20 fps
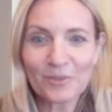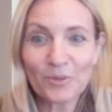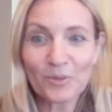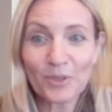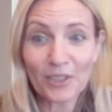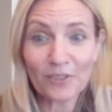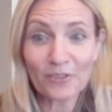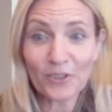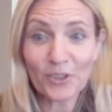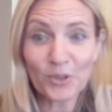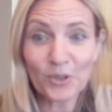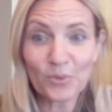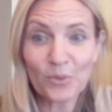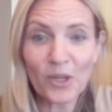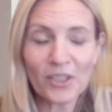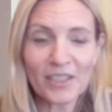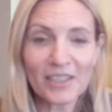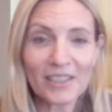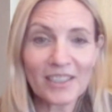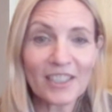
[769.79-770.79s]
whatever you
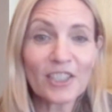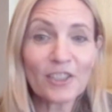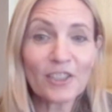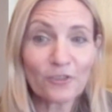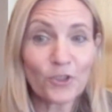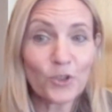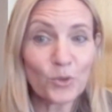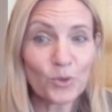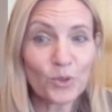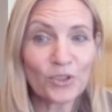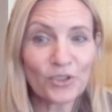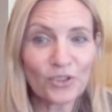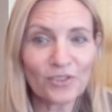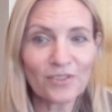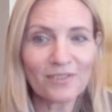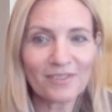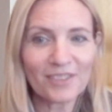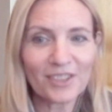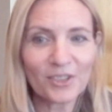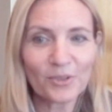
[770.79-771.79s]
wanted if you could
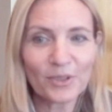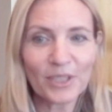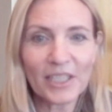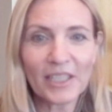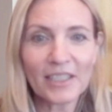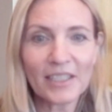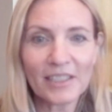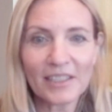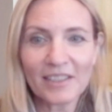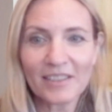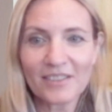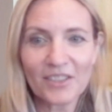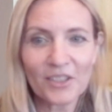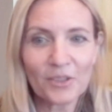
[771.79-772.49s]
create it.